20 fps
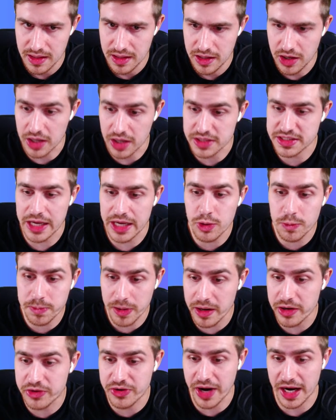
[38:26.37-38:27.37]
Yeah, site will
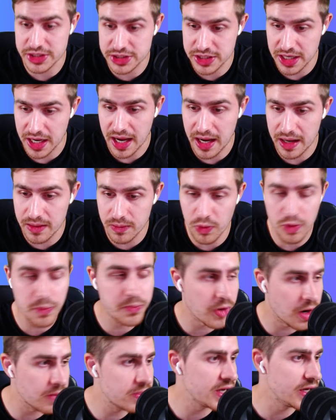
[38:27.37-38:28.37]
probably crash.
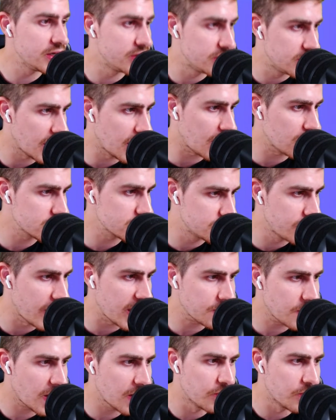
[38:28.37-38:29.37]
I'll
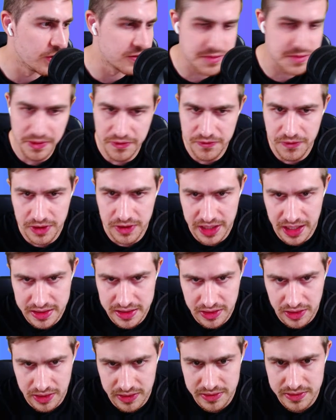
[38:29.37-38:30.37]
make my moves before that
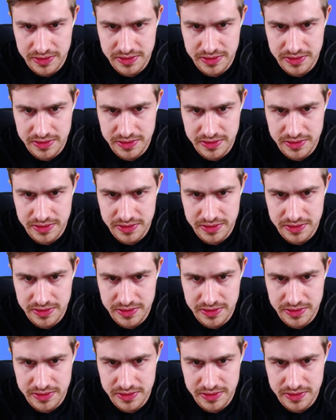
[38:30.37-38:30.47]
though.